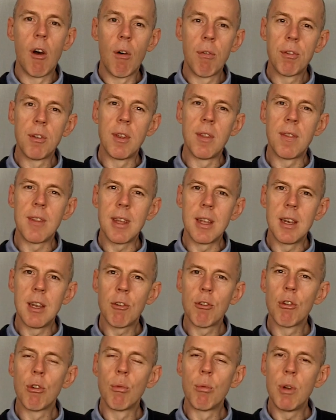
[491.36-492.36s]
Often the
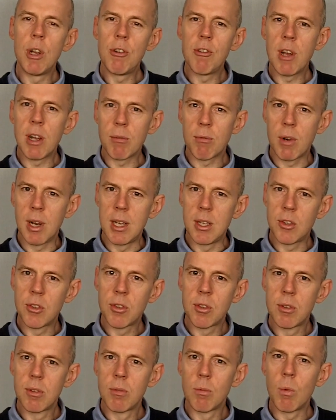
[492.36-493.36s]
initial reject
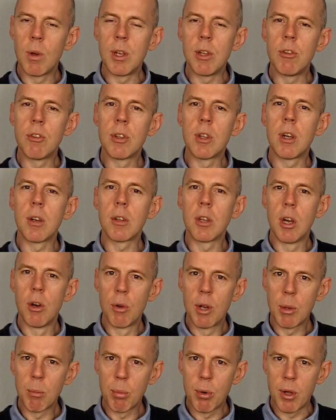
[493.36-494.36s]
rates when you start
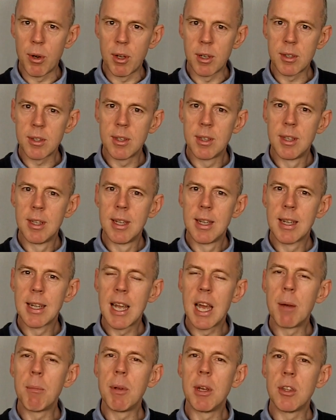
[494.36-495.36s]
coding product
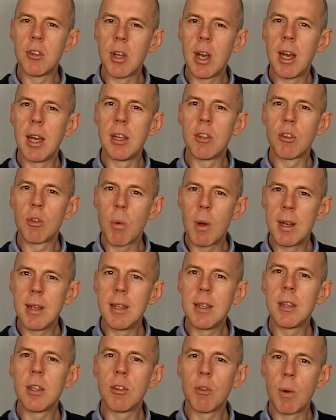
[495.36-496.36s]
can be as high as
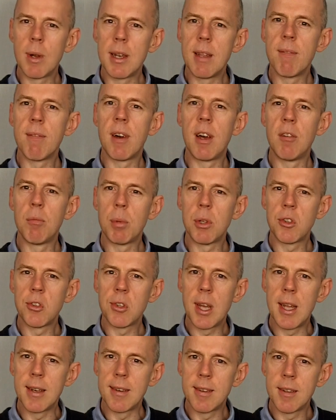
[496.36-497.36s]
20 to
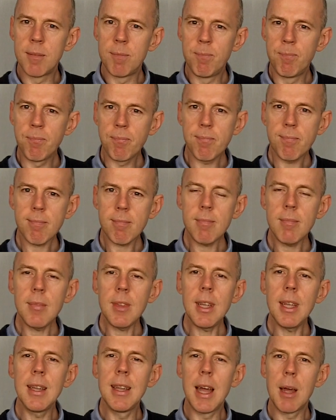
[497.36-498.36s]
25%.
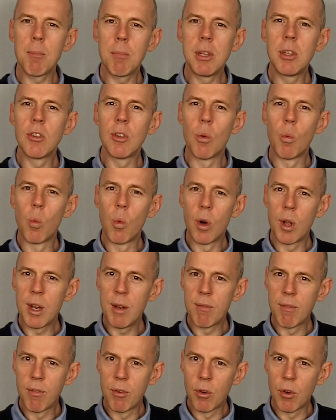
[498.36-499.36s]
That means that
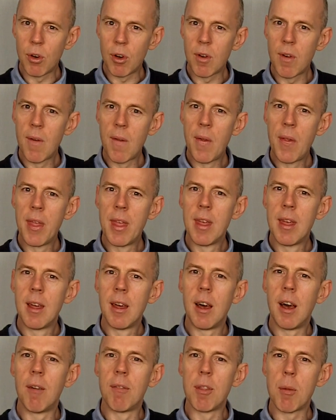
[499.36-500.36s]
1 in 4
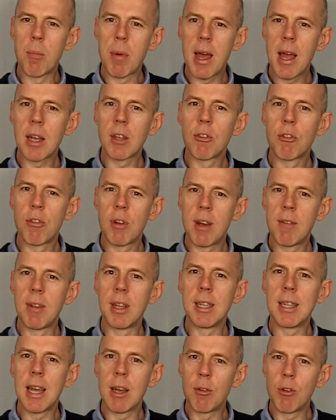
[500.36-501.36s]
of the packs
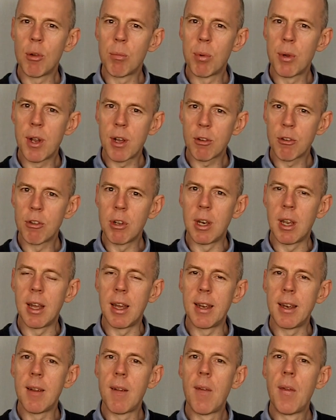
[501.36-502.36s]
traveling down your production
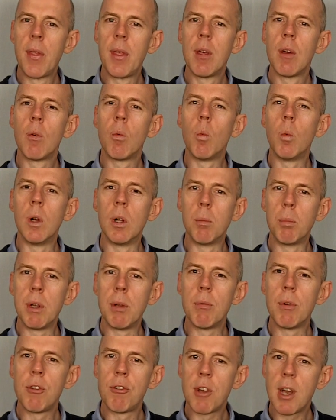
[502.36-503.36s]
line will
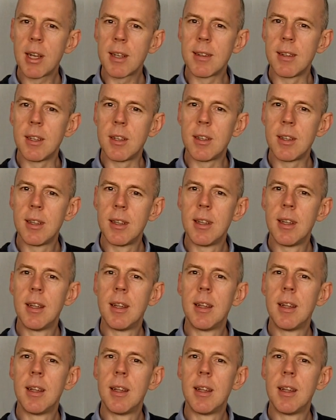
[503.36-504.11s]
be rejected